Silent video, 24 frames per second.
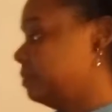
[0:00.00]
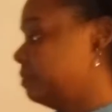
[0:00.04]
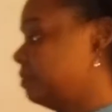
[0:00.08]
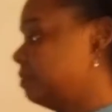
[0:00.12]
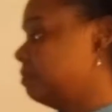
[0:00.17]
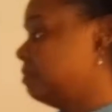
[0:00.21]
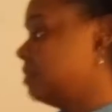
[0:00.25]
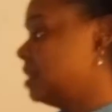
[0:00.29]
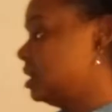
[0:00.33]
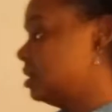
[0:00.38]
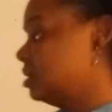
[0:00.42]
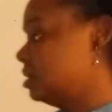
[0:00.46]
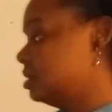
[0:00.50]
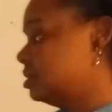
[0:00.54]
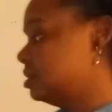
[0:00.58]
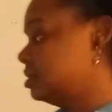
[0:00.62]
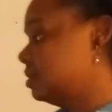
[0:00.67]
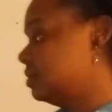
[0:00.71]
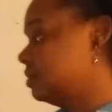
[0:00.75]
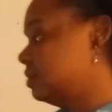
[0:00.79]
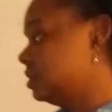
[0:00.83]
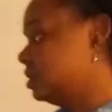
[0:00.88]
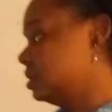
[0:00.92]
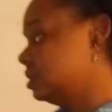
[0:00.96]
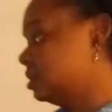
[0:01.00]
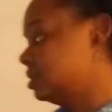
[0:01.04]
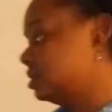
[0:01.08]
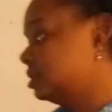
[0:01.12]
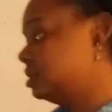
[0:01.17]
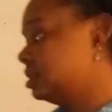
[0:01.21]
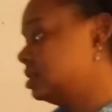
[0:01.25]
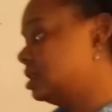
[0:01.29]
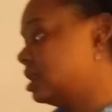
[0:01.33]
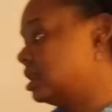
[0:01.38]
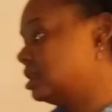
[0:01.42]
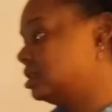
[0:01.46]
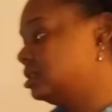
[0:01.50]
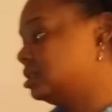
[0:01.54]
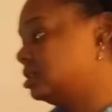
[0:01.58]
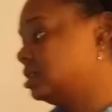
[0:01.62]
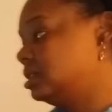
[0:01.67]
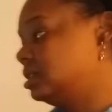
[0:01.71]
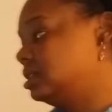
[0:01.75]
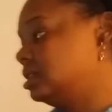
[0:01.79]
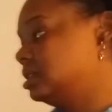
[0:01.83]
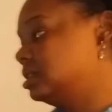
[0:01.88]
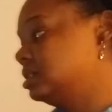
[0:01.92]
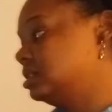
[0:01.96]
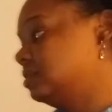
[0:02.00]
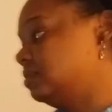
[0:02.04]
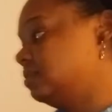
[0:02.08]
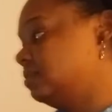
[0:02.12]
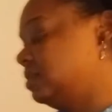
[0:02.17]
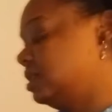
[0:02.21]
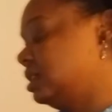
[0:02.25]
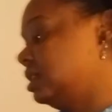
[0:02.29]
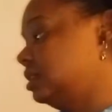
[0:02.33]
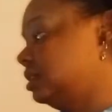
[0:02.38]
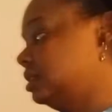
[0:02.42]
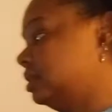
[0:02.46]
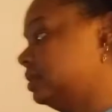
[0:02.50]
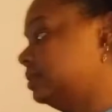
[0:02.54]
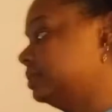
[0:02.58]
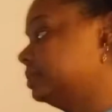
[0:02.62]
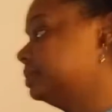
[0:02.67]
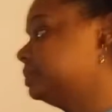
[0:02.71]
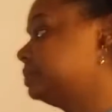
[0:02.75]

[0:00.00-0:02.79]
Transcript: methods of the CHG disinfectant.